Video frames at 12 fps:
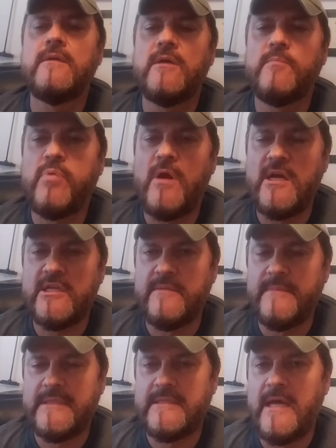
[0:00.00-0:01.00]

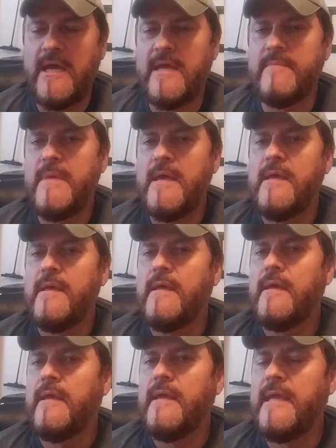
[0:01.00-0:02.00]
approximate time,
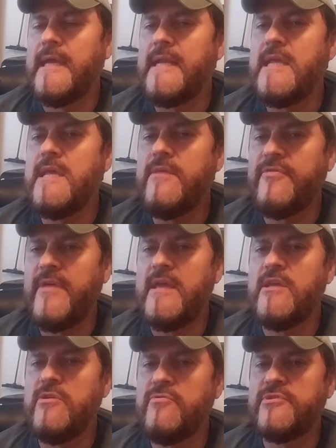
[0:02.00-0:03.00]

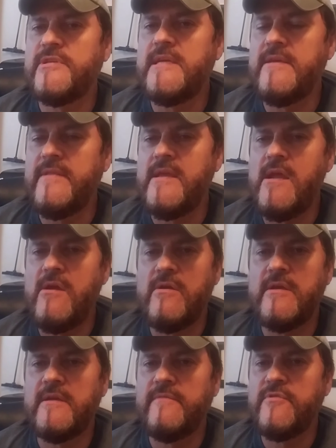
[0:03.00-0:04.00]
anything you see in the
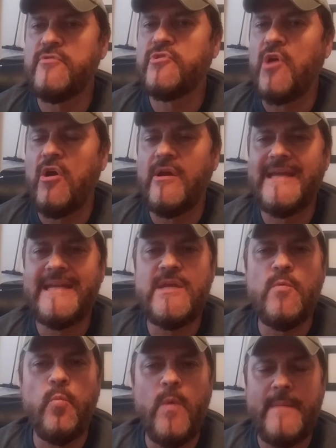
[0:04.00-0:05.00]
area, if you saw
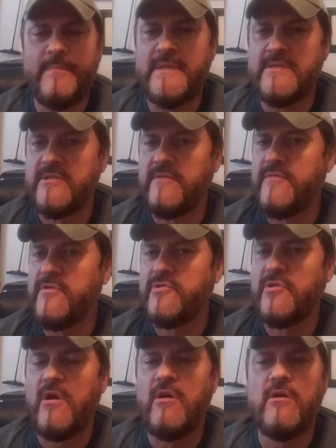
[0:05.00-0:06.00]
any weapons, if you
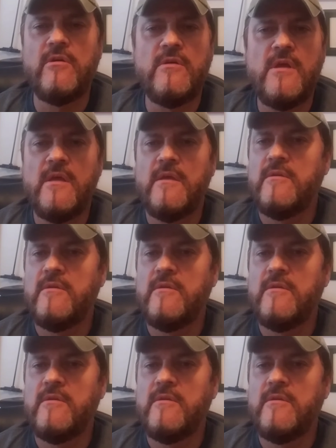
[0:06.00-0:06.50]
saw